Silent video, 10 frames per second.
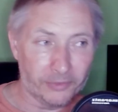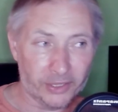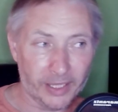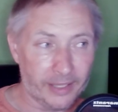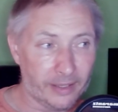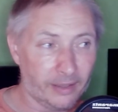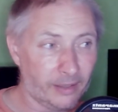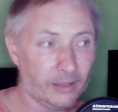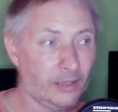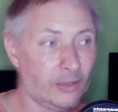you're not going to be
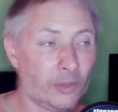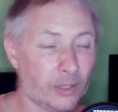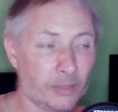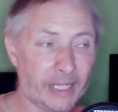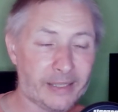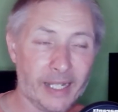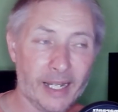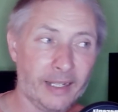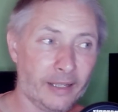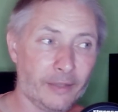able to get any of the funnels
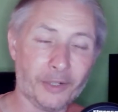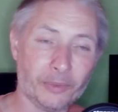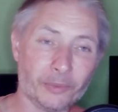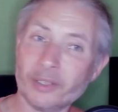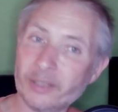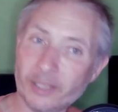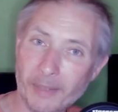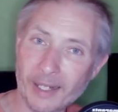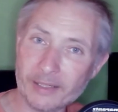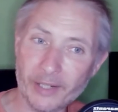until you activate your
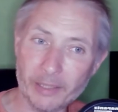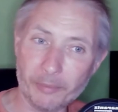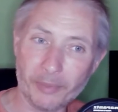premium plan.